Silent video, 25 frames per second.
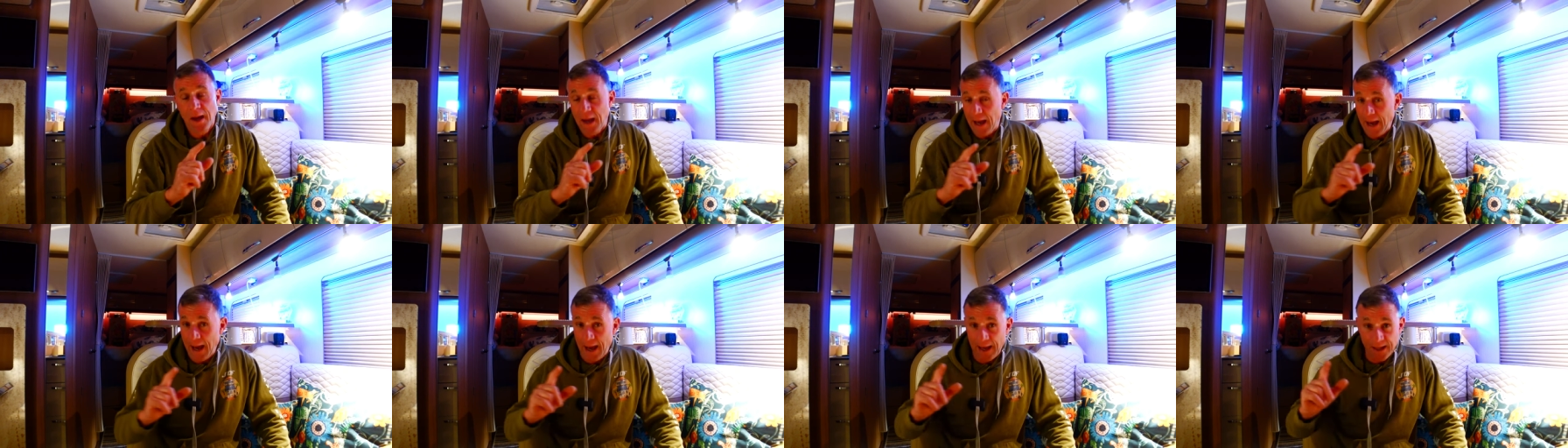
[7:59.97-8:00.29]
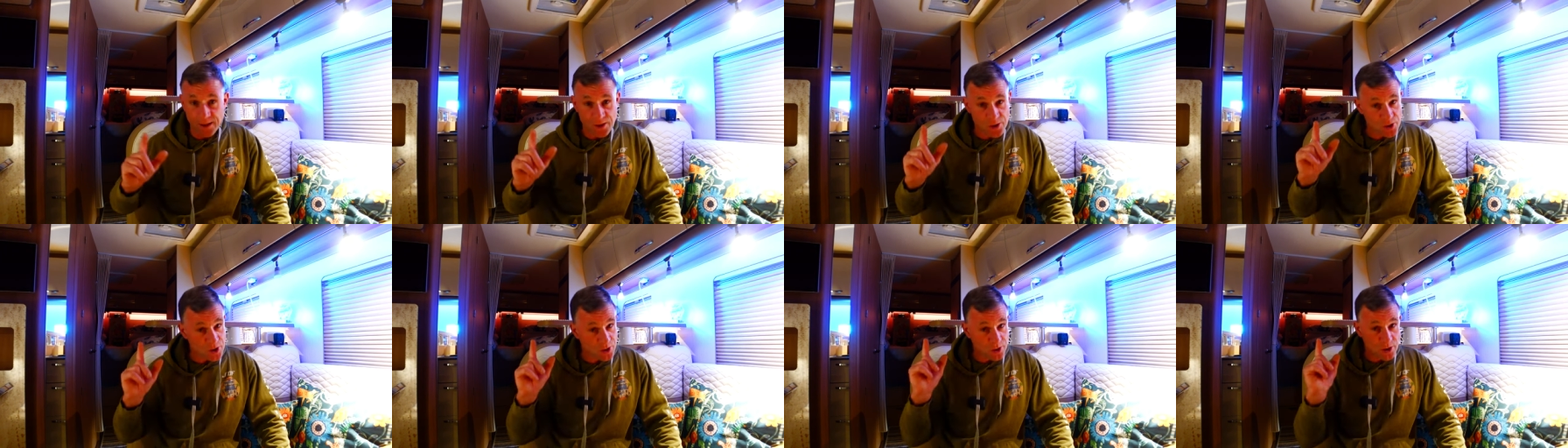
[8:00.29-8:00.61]

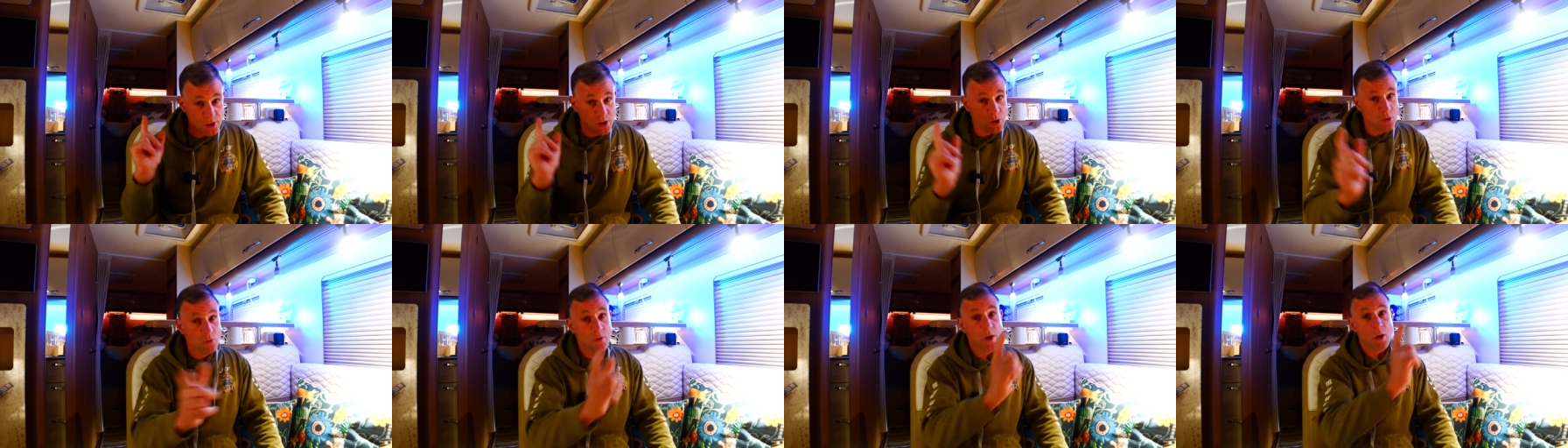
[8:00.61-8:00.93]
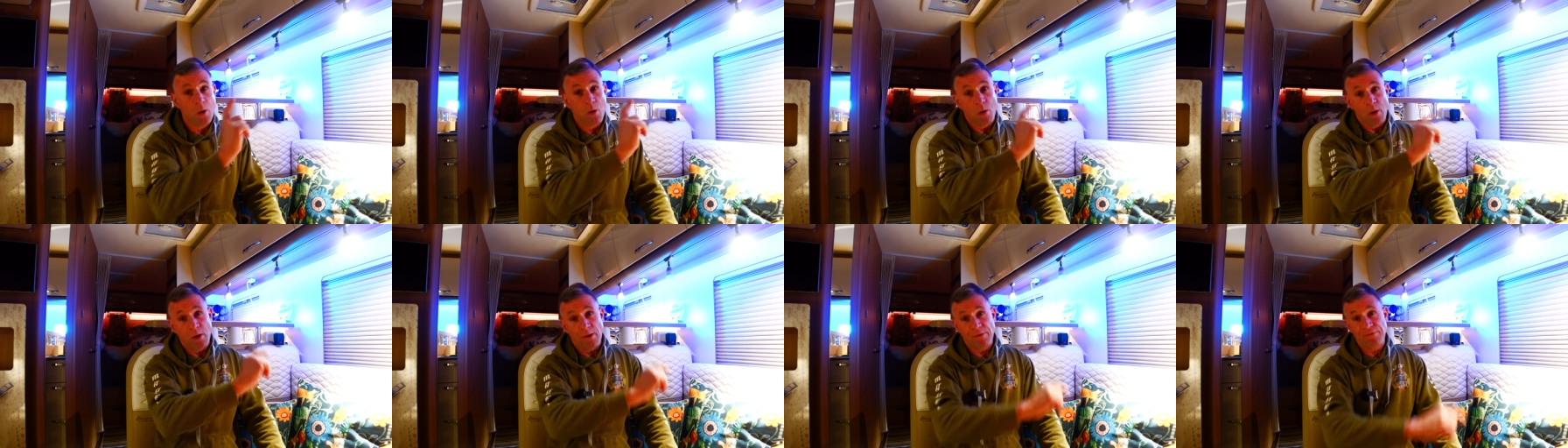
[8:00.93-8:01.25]
and you
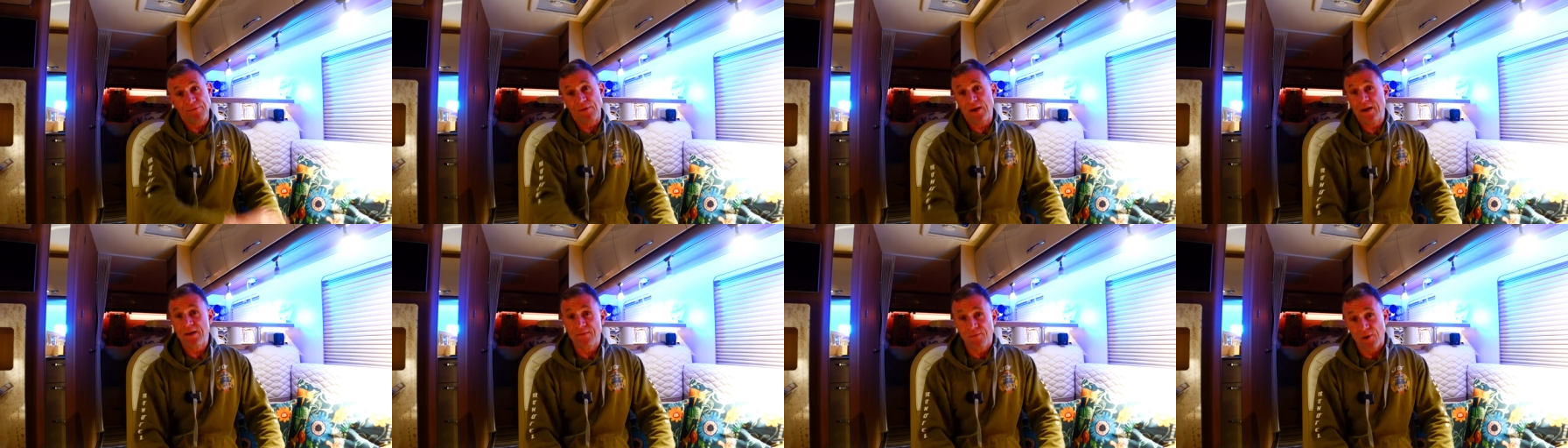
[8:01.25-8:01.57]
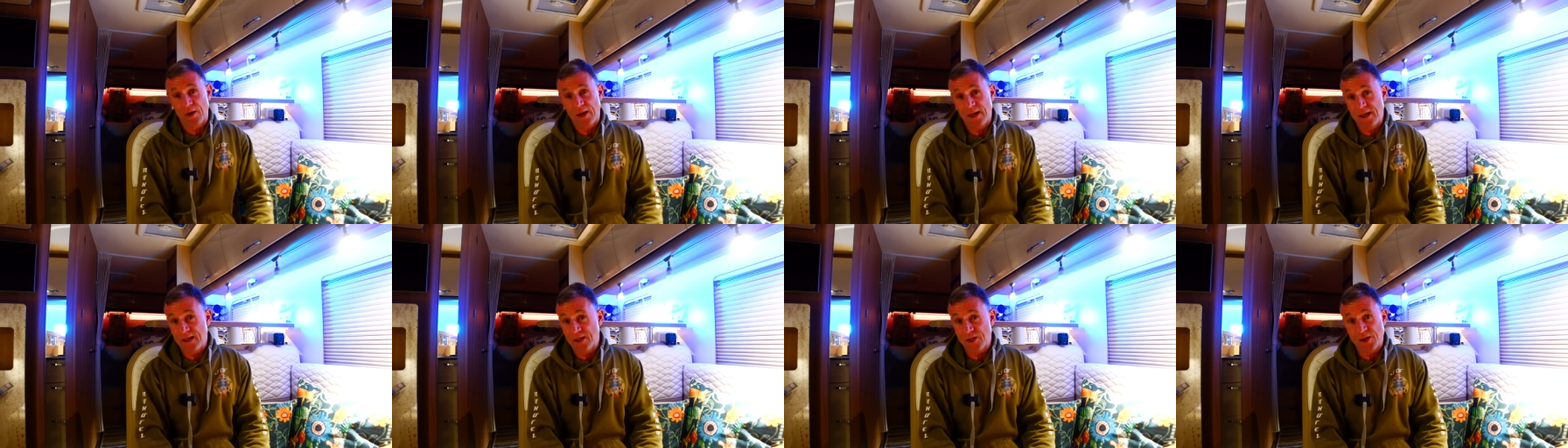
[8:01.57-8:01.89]
know where our
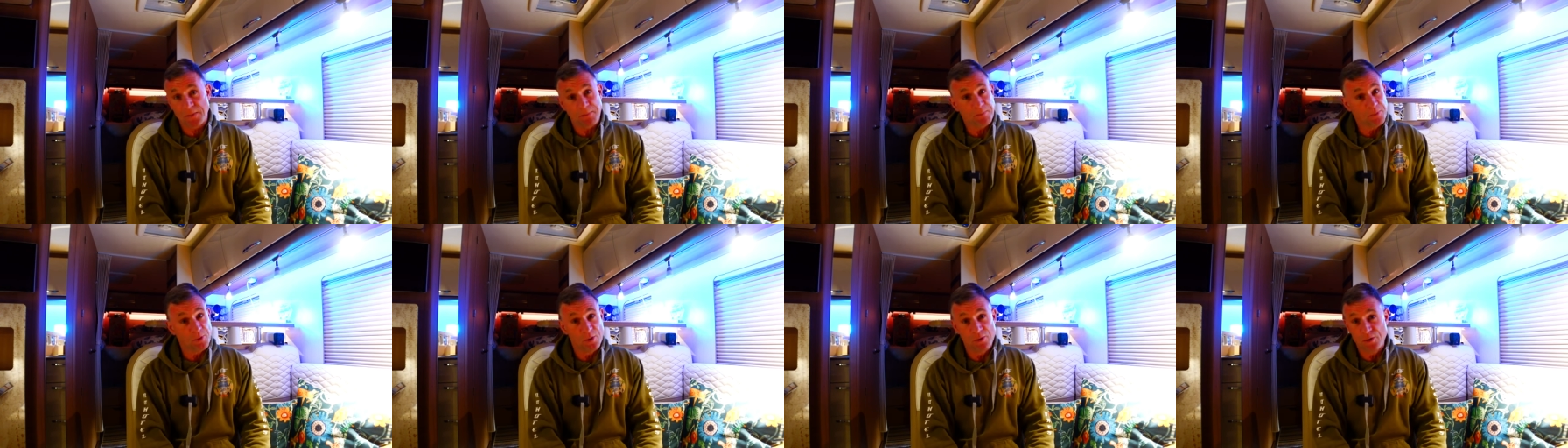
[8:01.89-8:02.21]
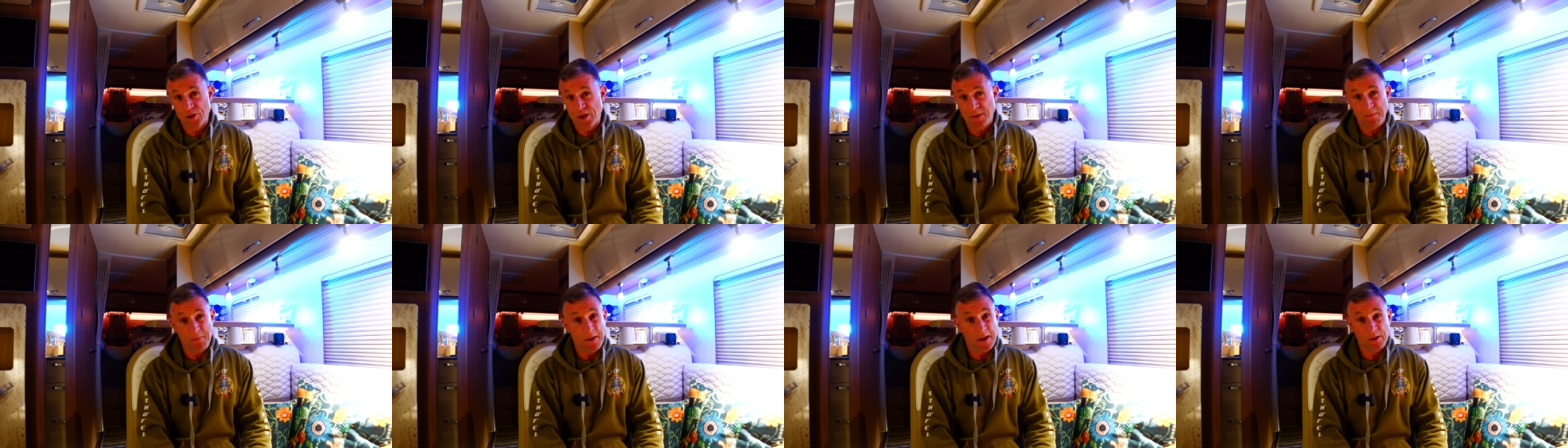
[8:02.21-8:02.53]
favourite is
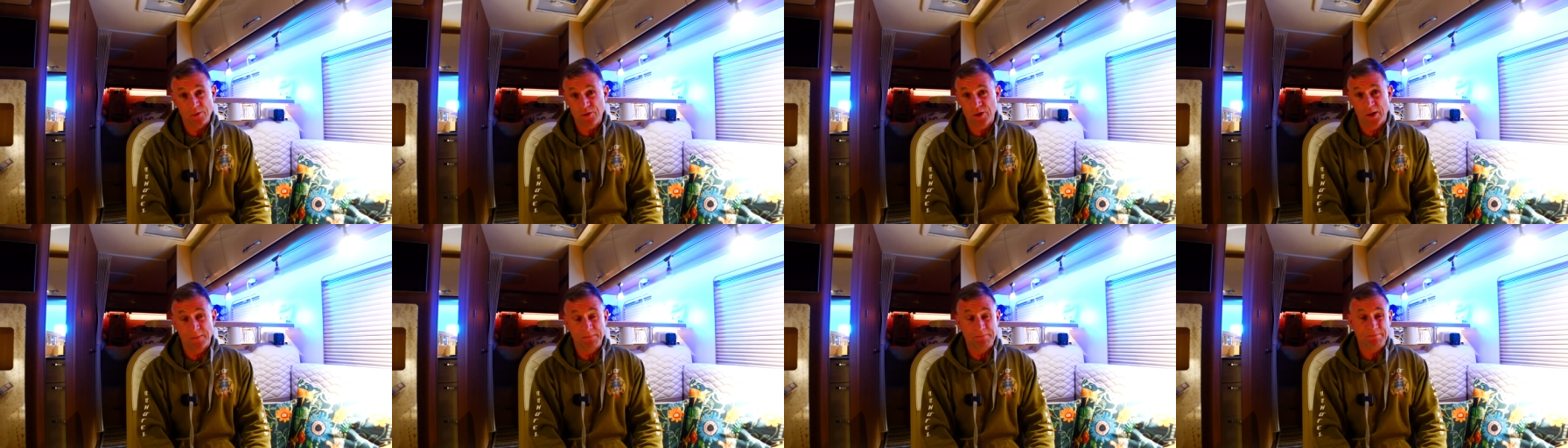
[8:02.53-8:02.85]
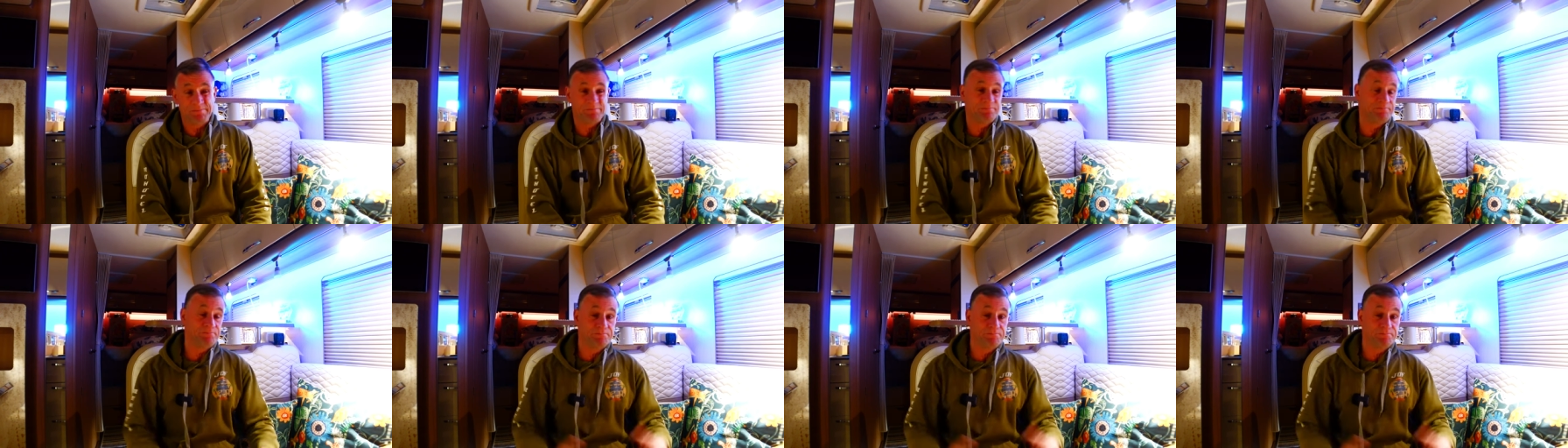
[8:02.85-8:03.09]
bruges in belgium